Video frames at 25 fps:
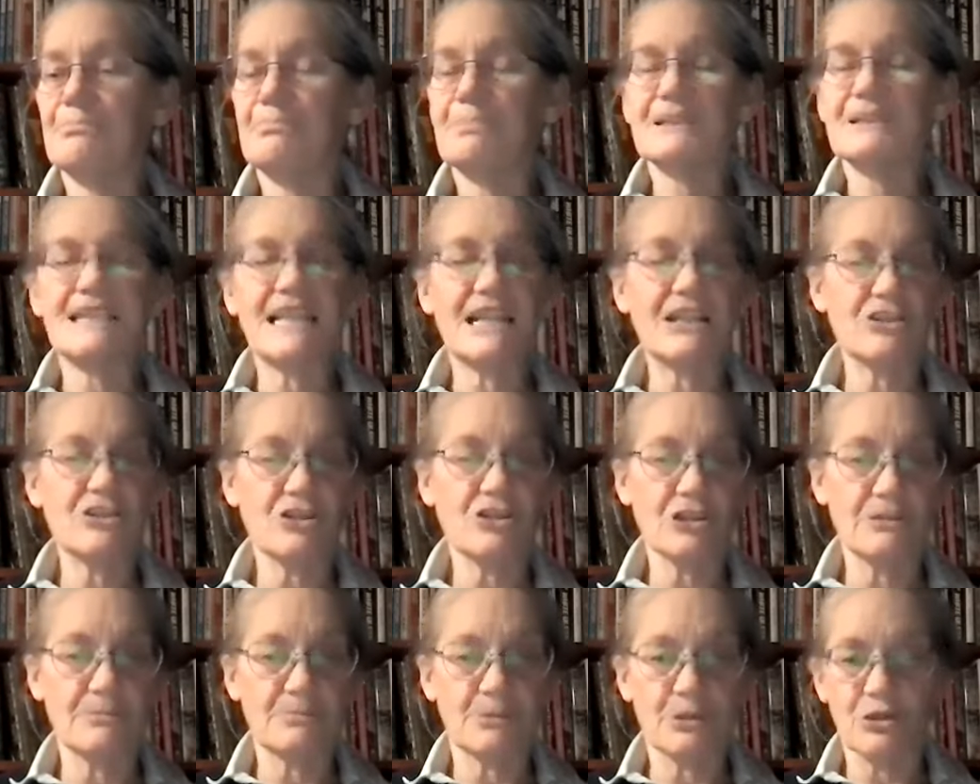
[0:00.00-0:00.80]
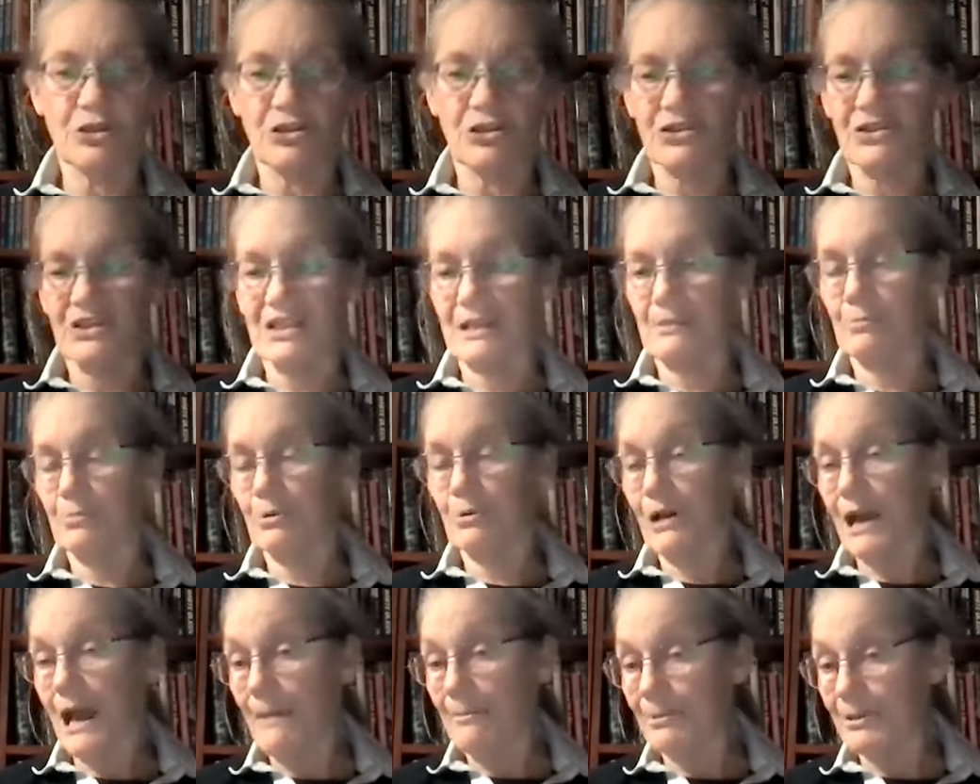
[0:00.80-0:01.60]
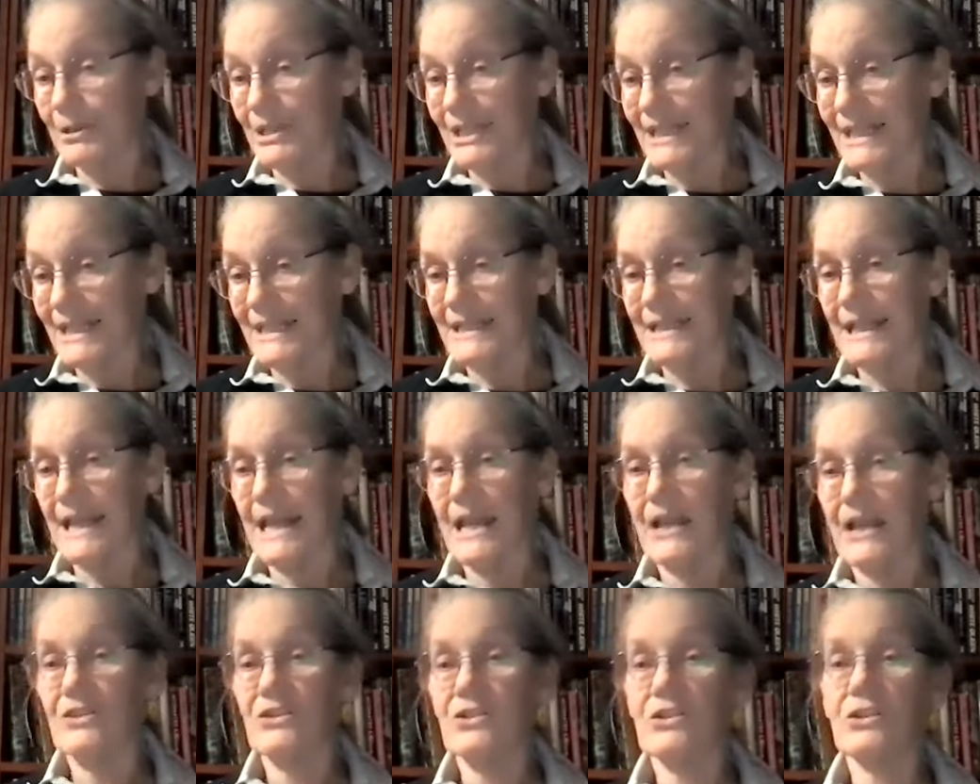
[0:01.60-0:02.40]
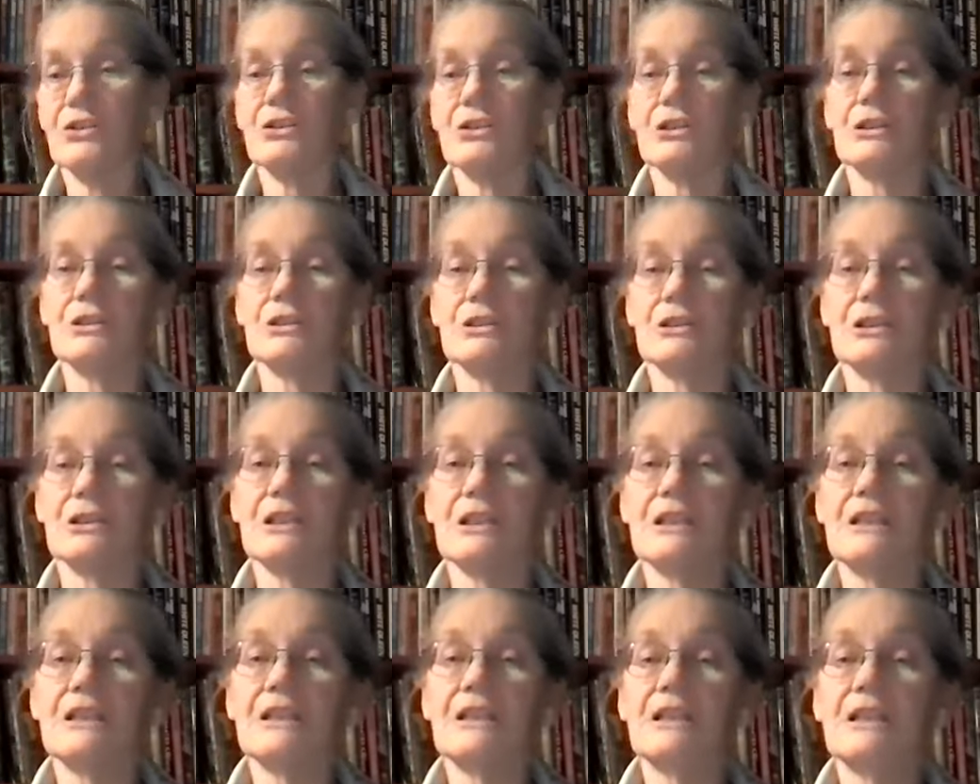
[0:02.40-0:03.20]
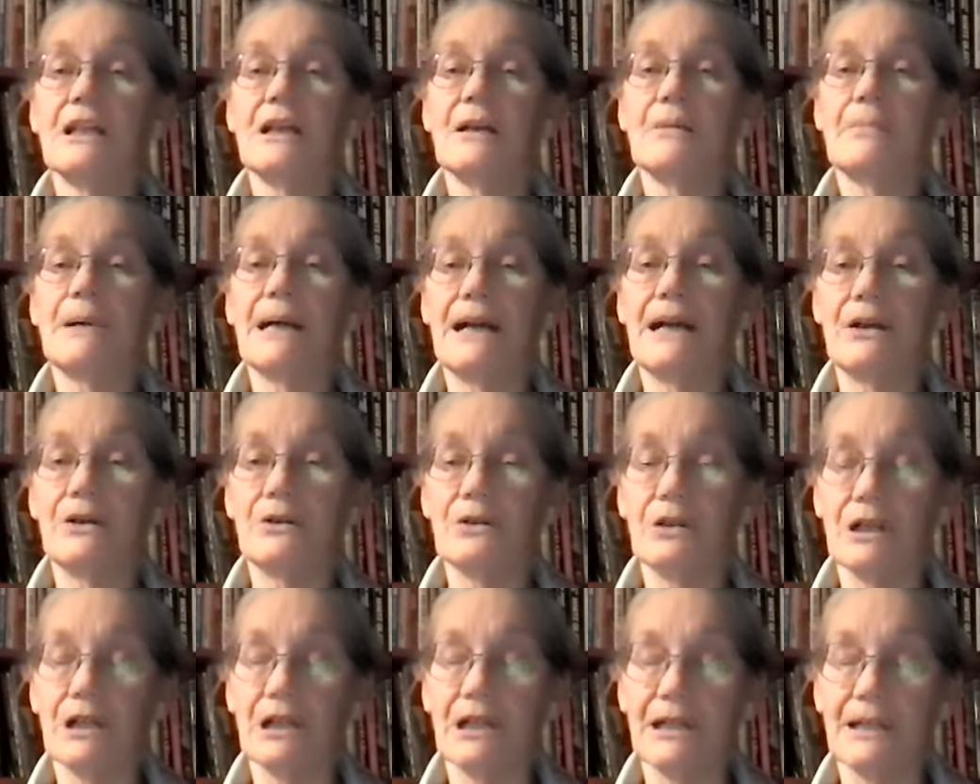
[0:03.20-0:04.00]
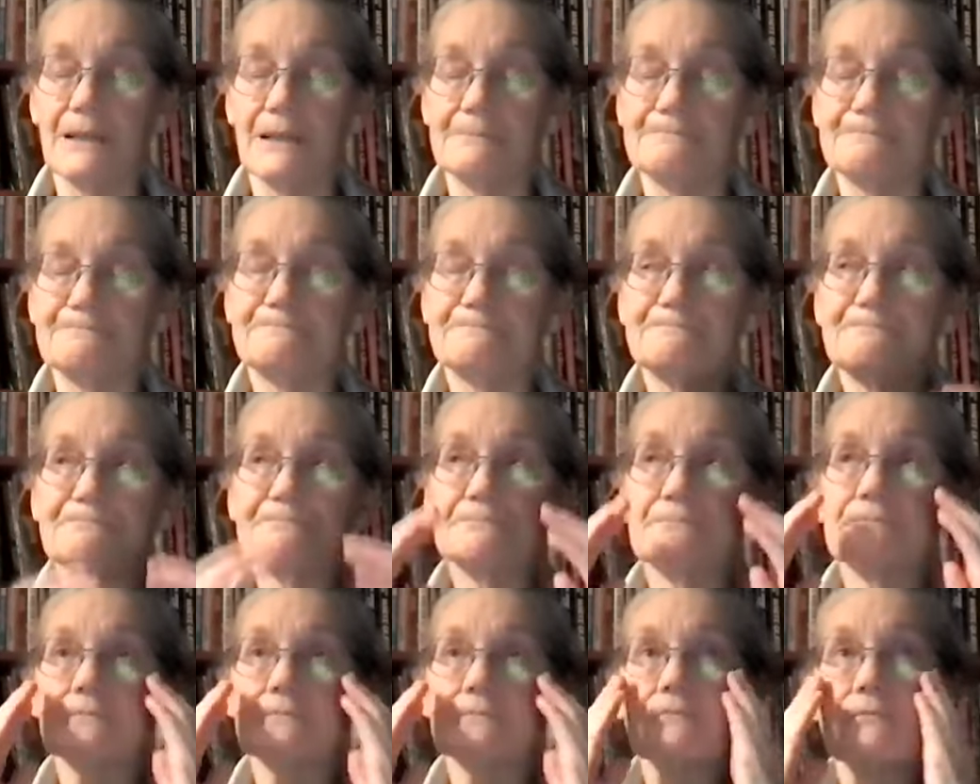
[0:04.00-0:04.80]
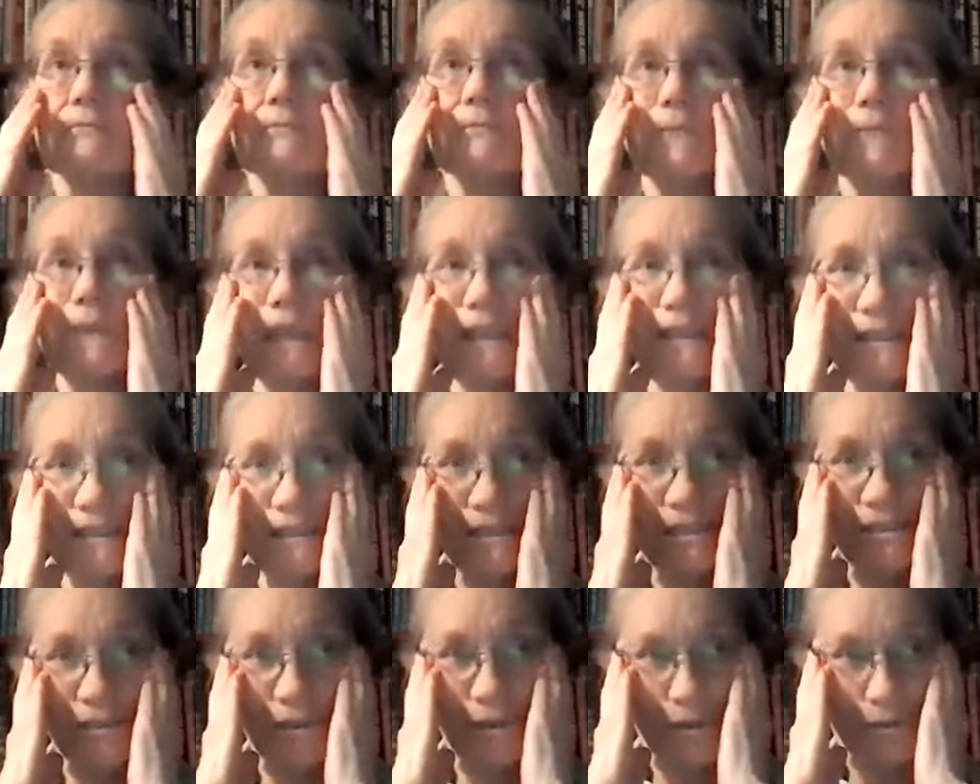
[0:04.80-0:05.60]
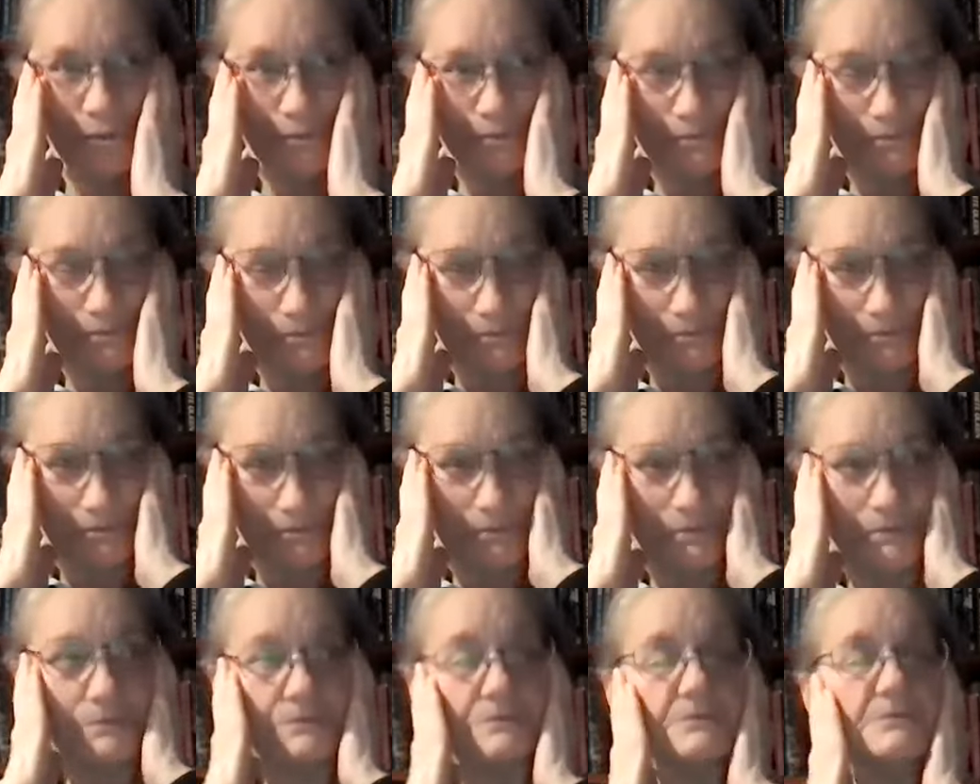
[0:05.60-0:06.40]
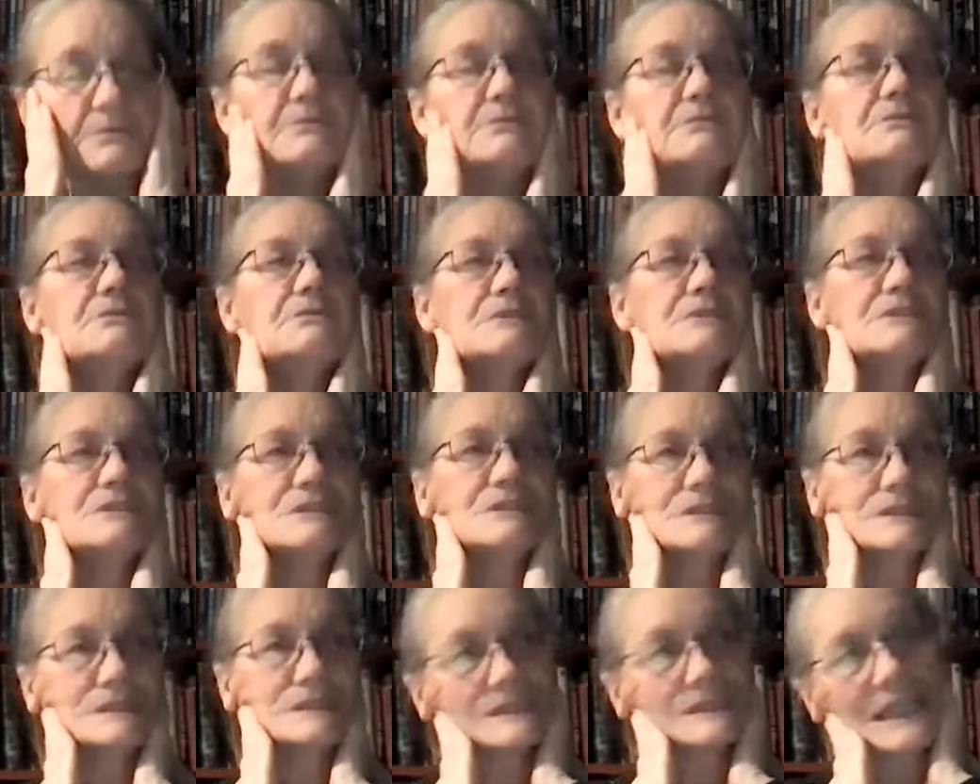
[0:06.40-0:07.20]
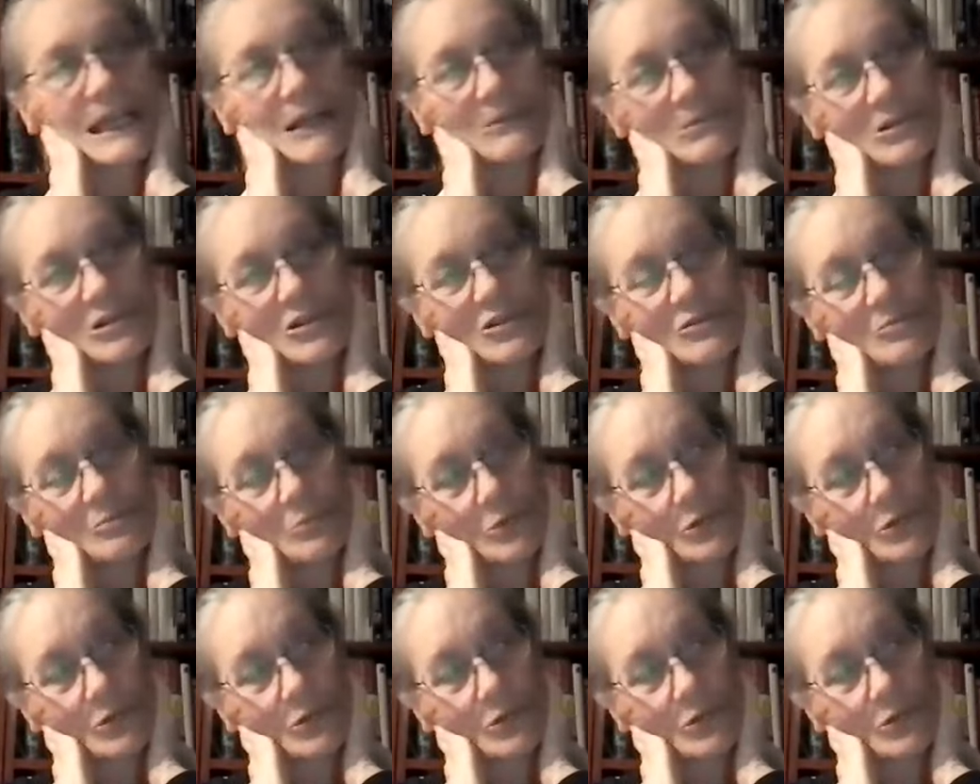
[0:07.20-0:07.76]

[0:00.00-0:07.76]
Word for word: potentially purchasing property and ask her about um you know how much